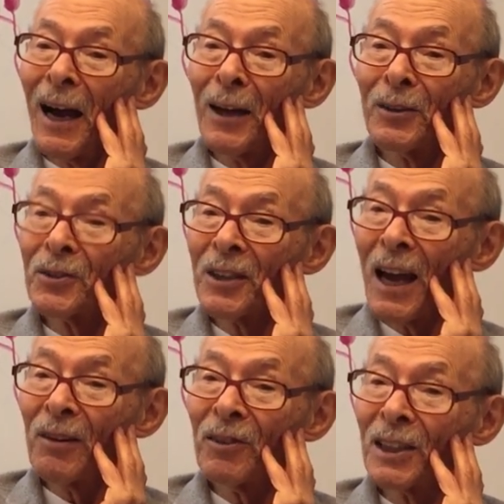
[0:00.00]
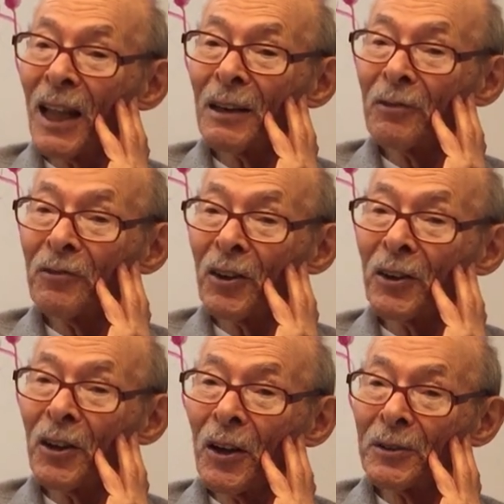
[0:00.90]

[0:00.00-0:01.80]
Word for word: I used to have a lot of fun